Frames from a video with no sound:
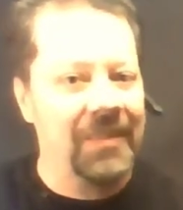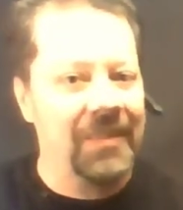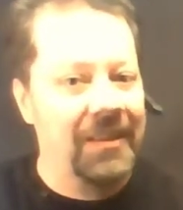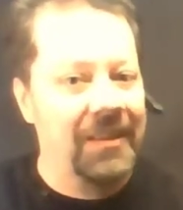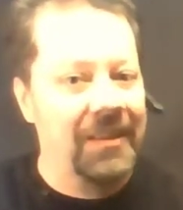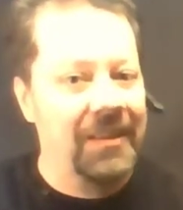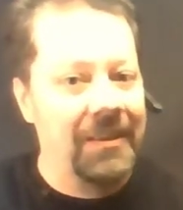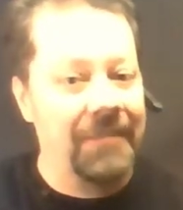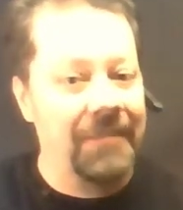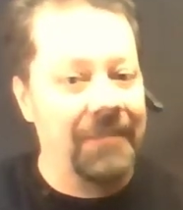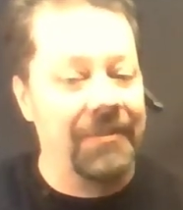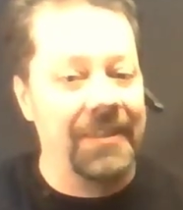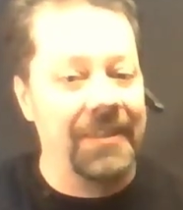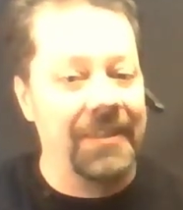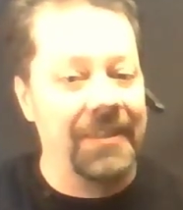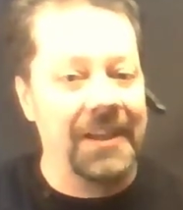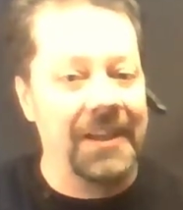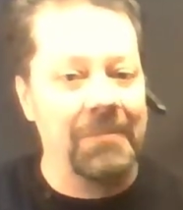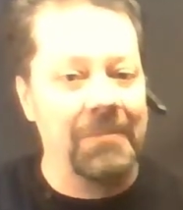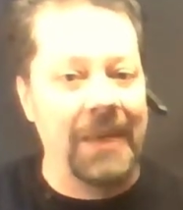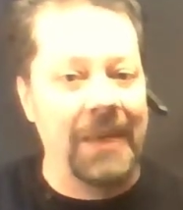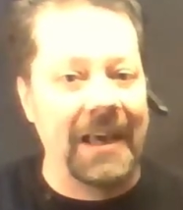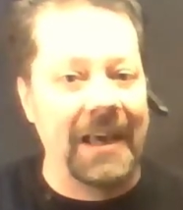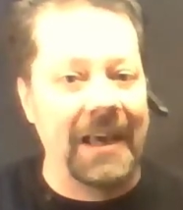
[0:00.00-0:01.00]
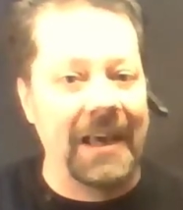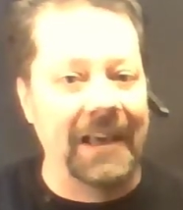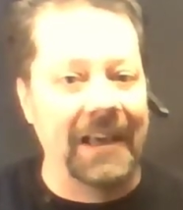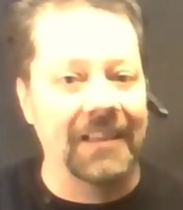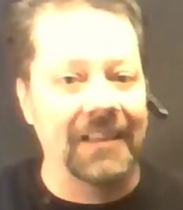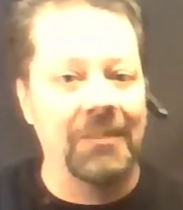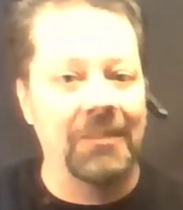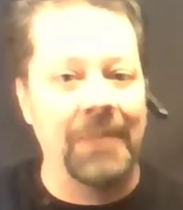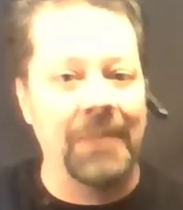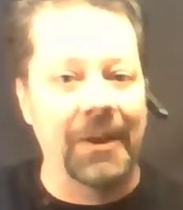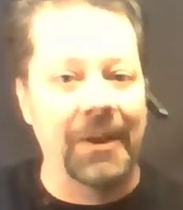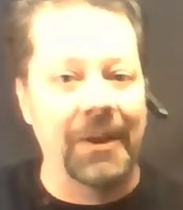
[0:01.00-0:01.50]
If you think back
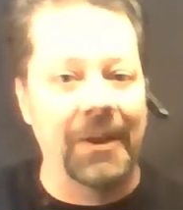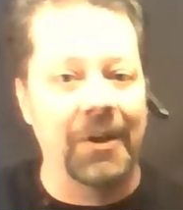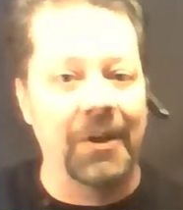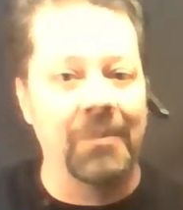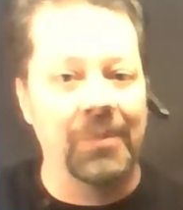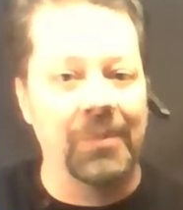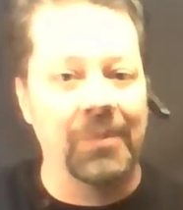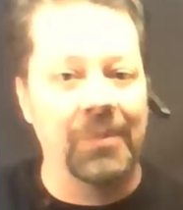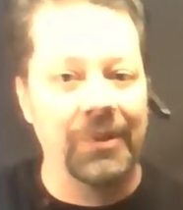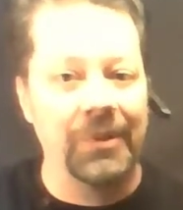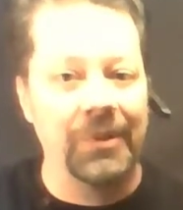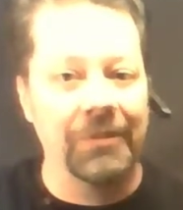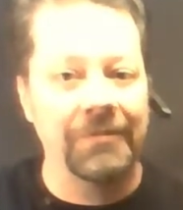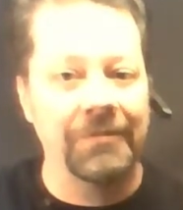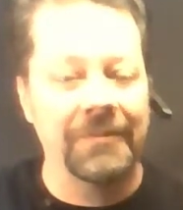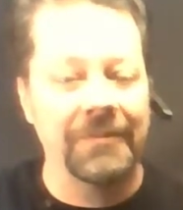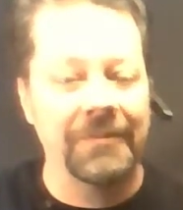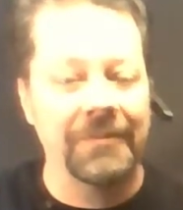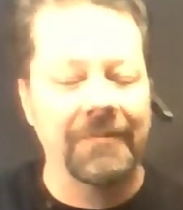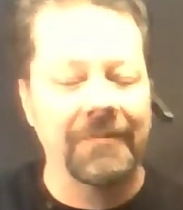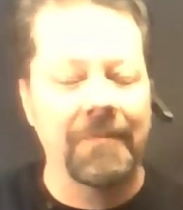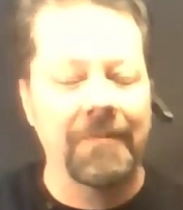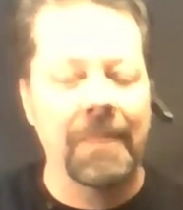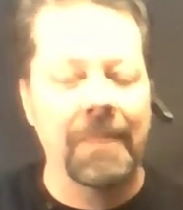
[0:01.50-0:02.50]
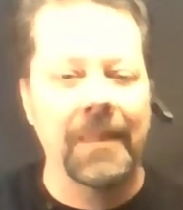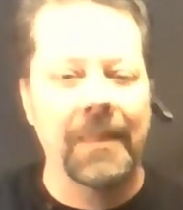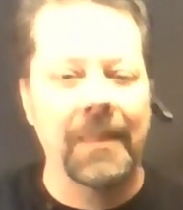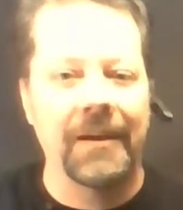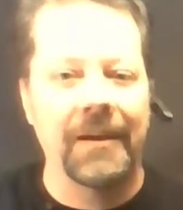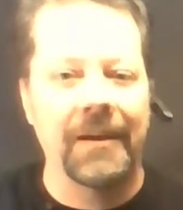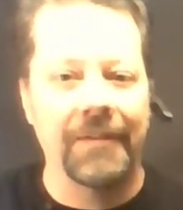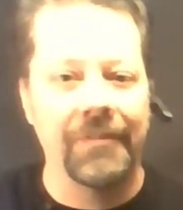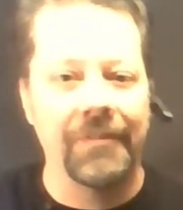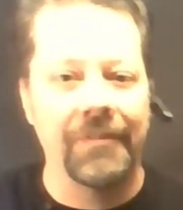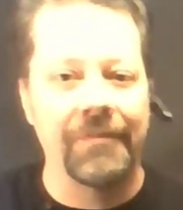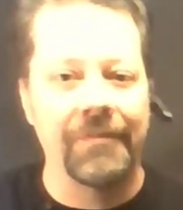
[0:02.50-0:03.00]
about our proof
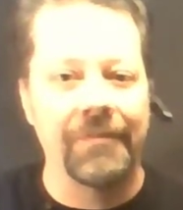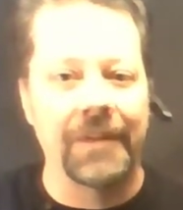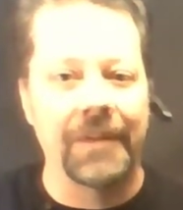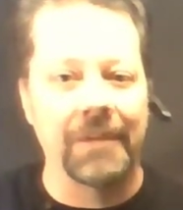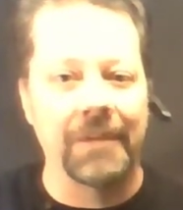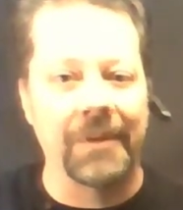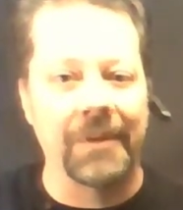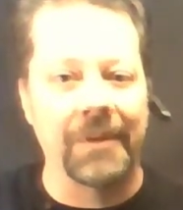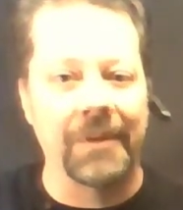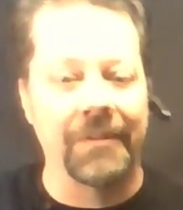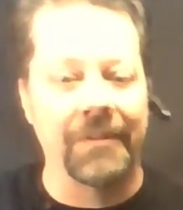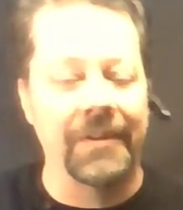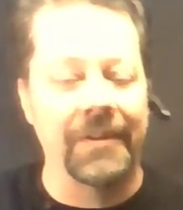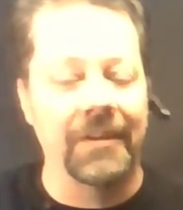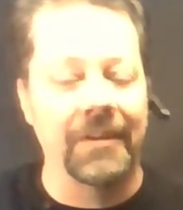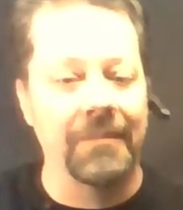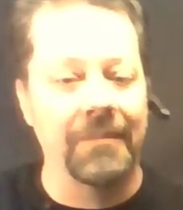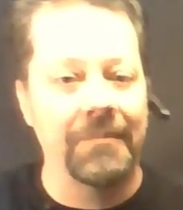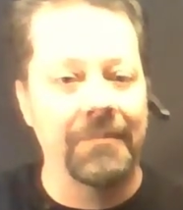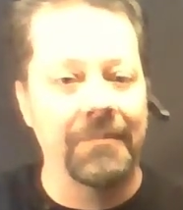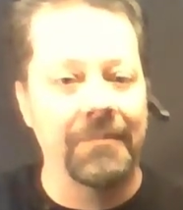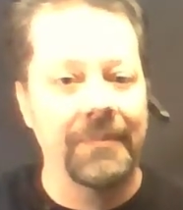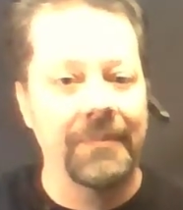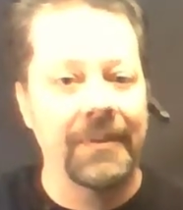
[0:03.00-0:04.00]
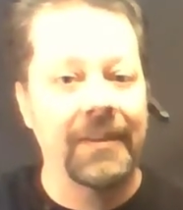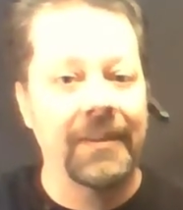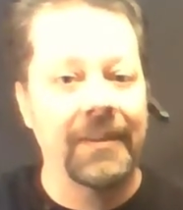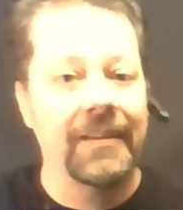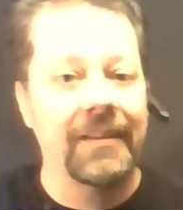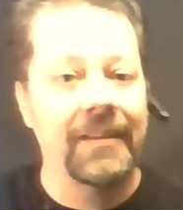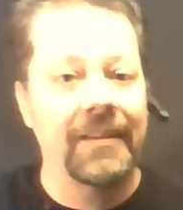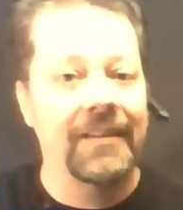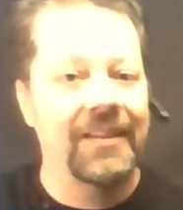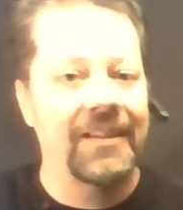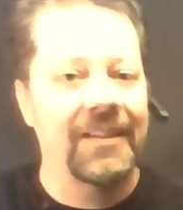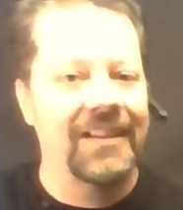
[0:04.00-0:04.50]
of the fundamental theorem,
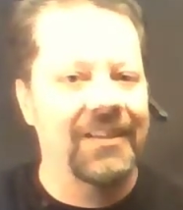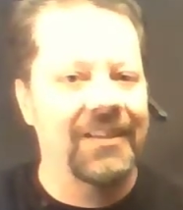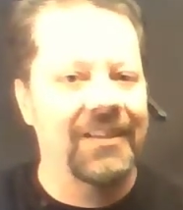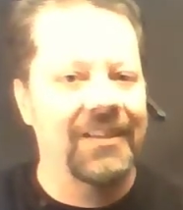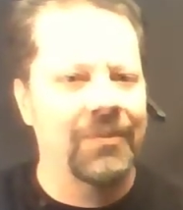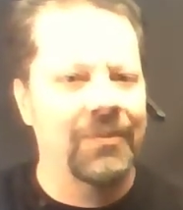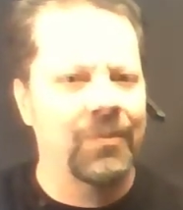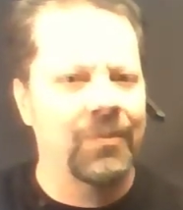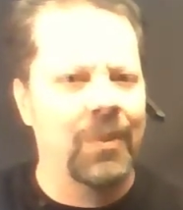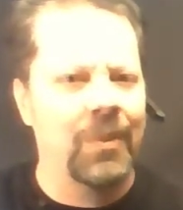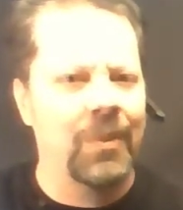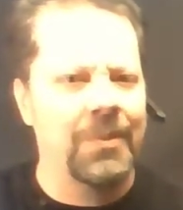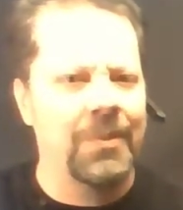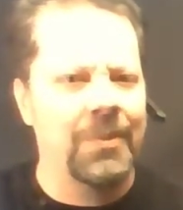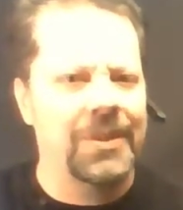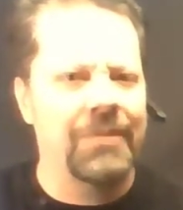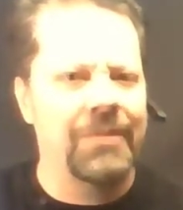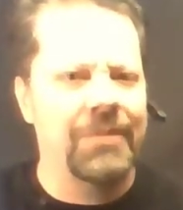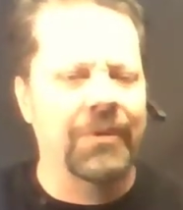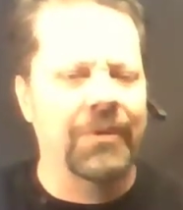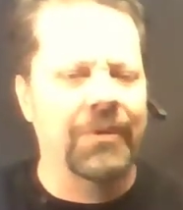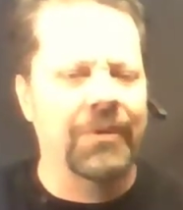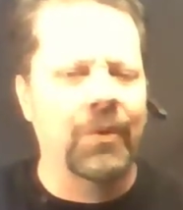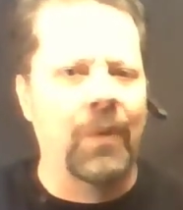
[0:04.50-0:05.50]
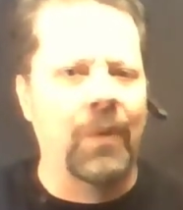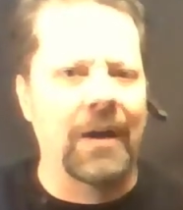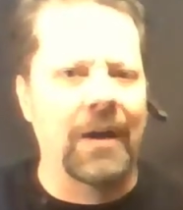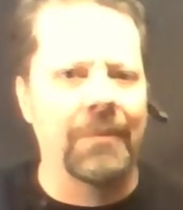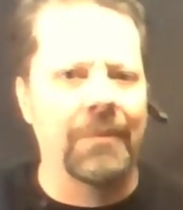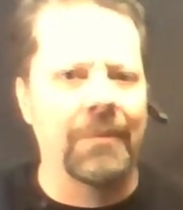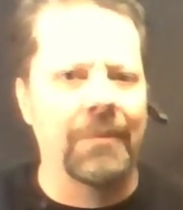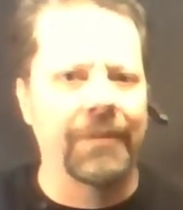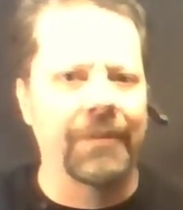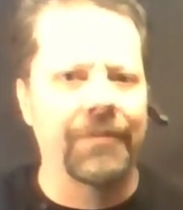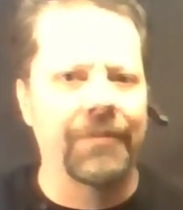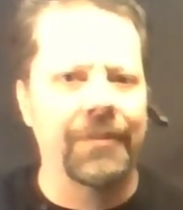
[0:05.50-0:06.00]
what was the requirement
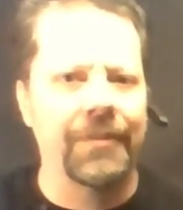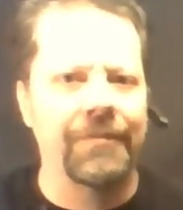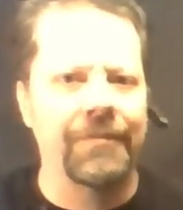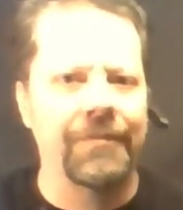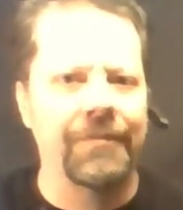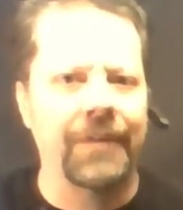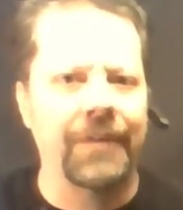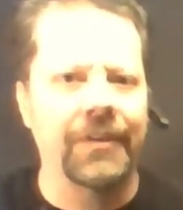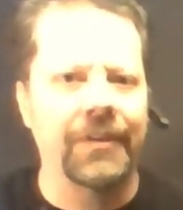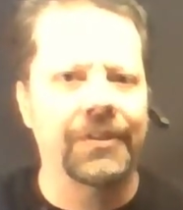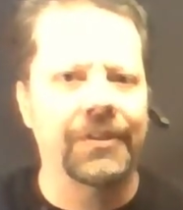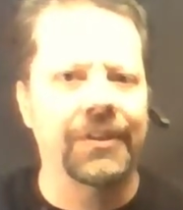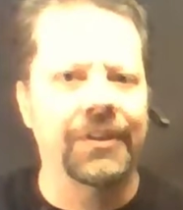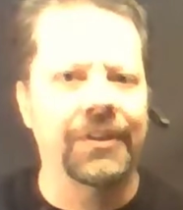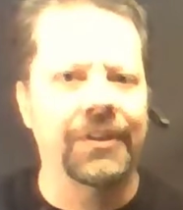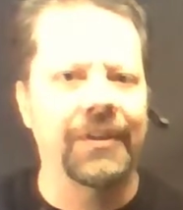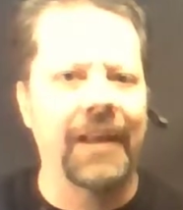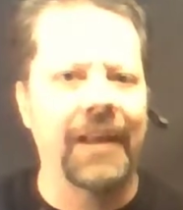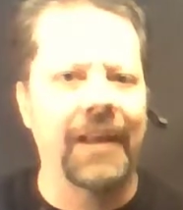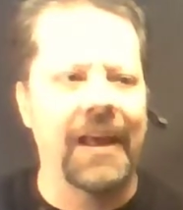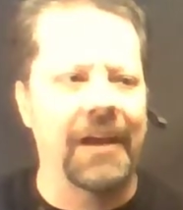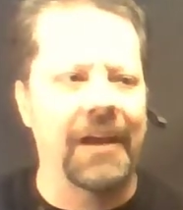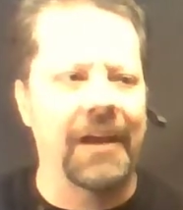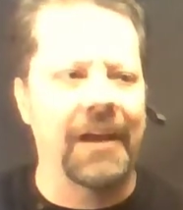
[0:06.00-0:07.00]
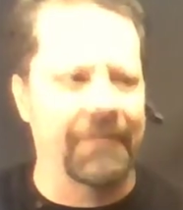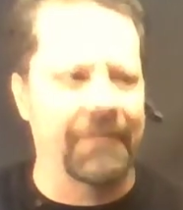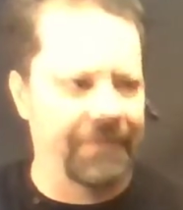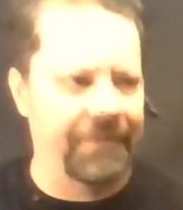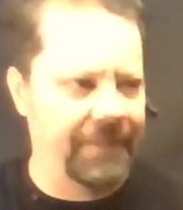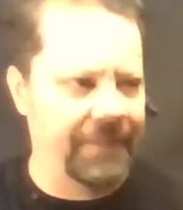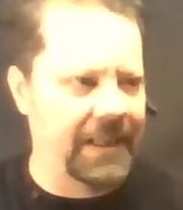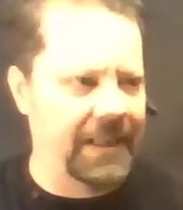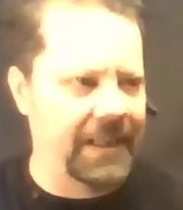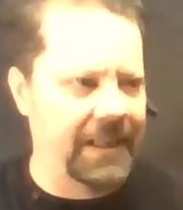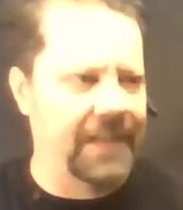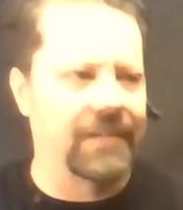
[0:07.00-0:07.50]
for the function f, the
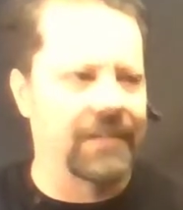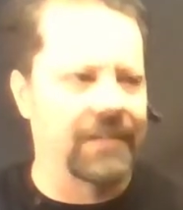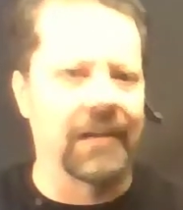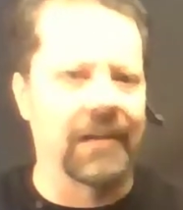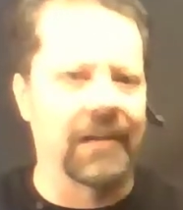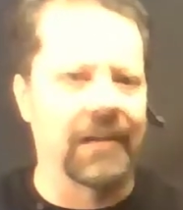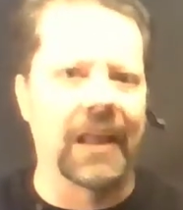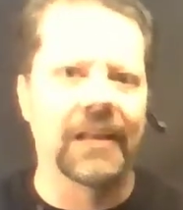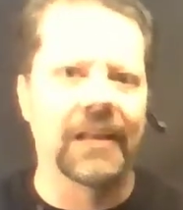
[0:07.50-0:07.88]
integrand?